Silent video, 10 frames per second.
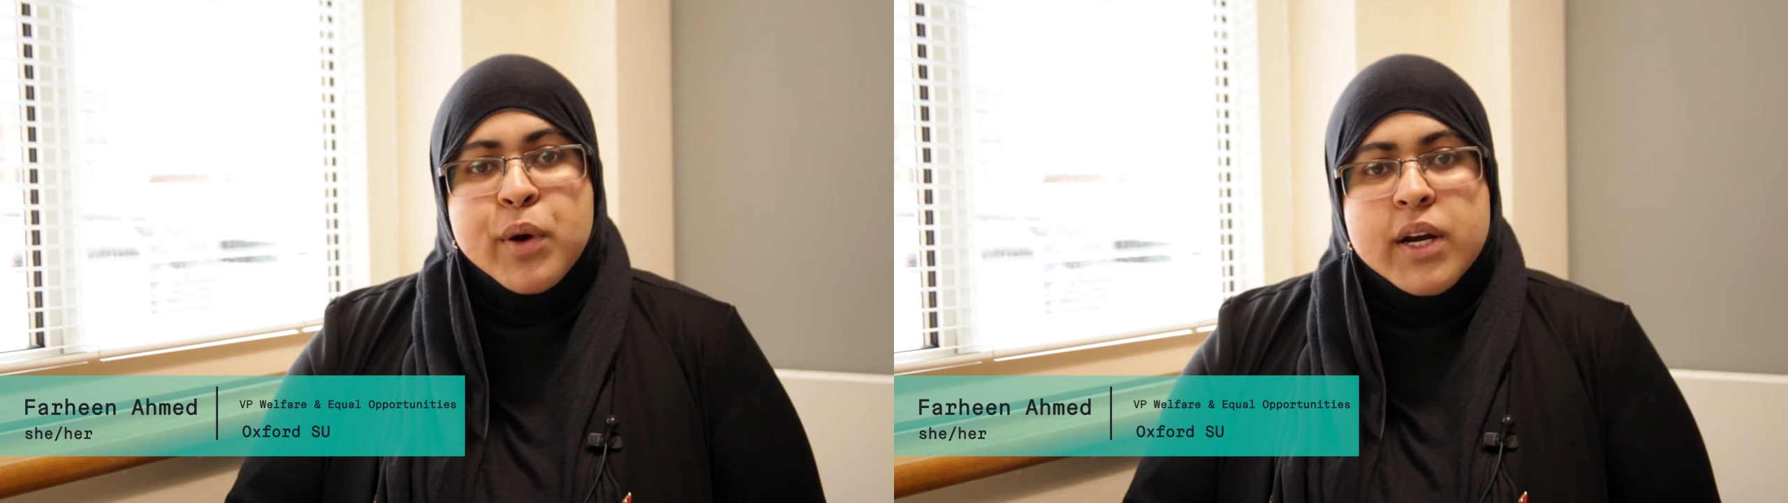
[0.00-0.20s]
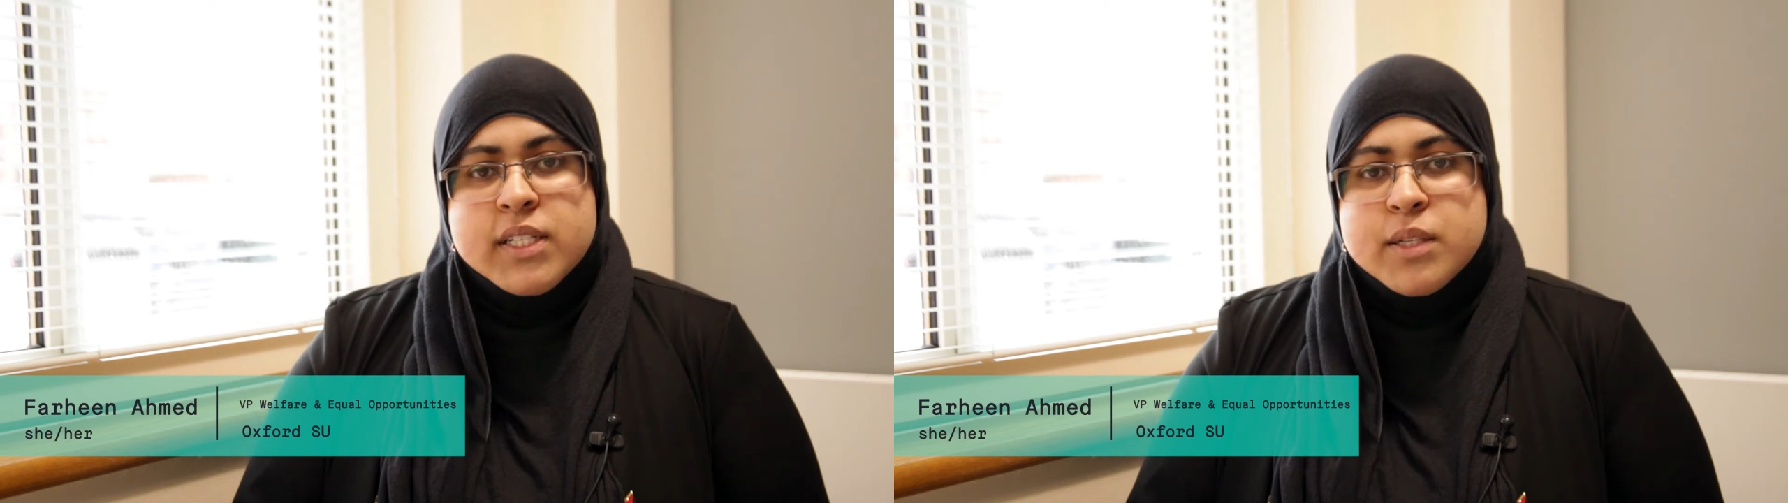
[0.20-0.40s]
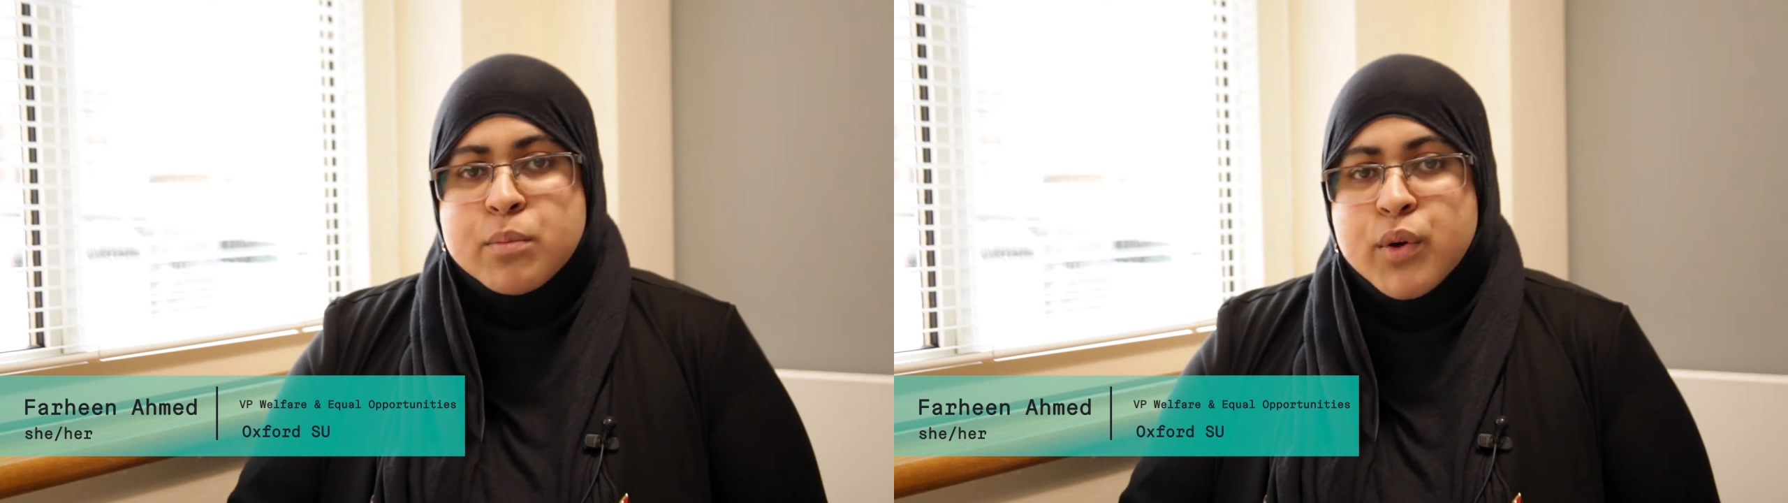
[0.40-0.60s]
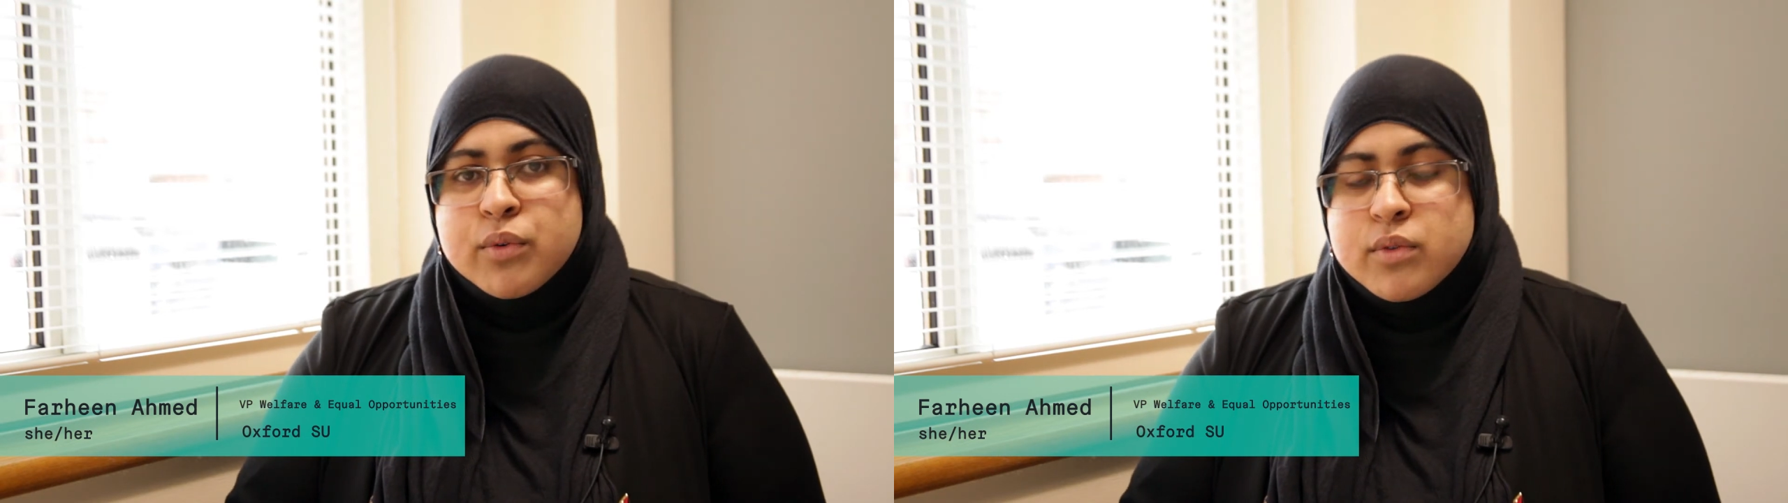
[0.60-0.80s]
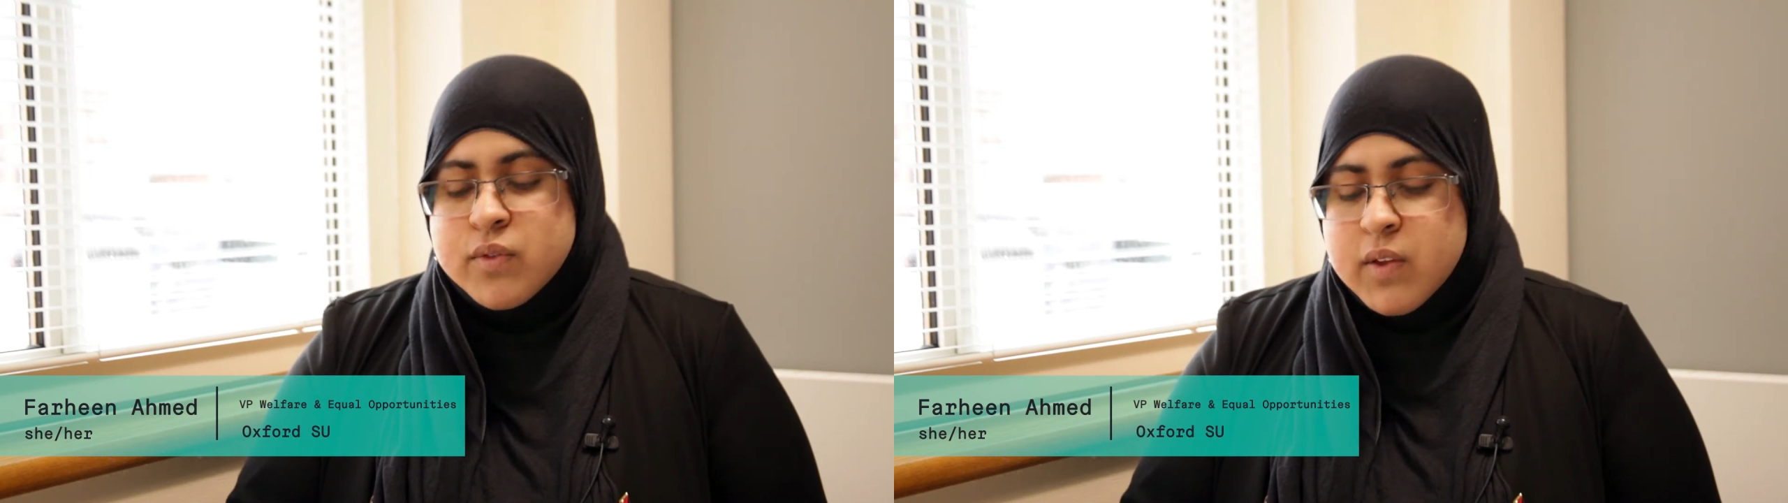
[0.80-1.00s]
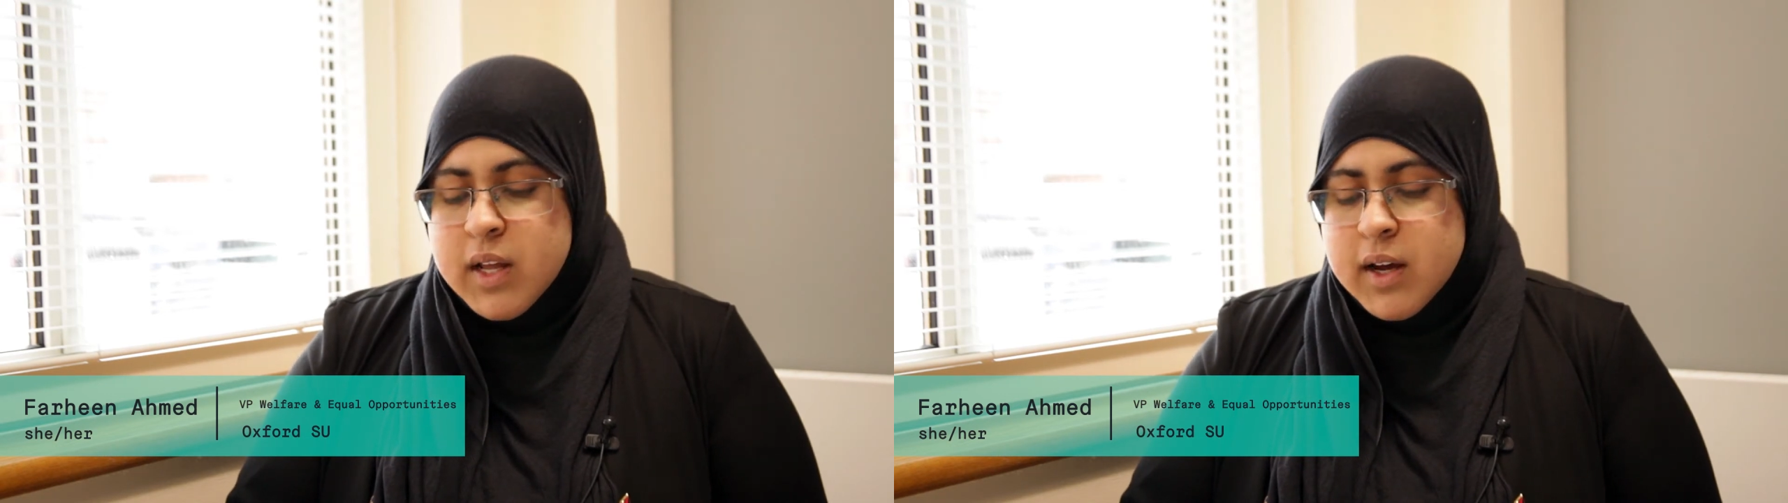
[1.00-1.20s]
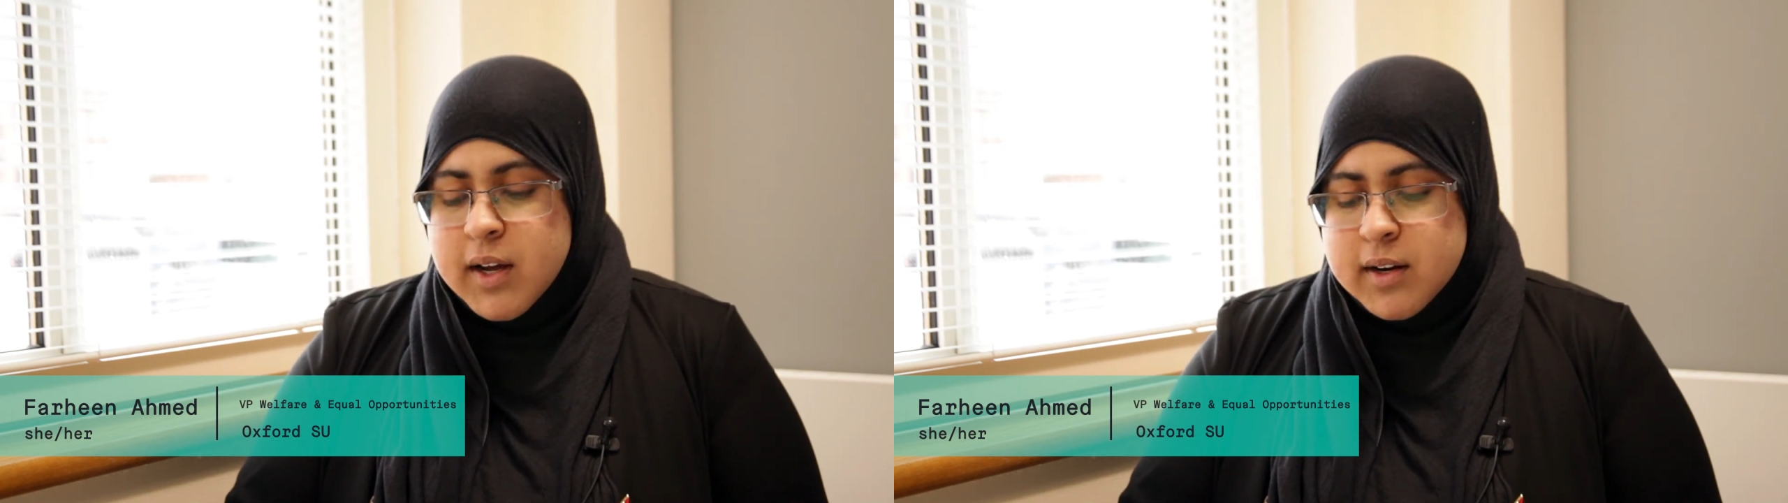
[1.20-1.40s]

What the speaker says: practice models for that,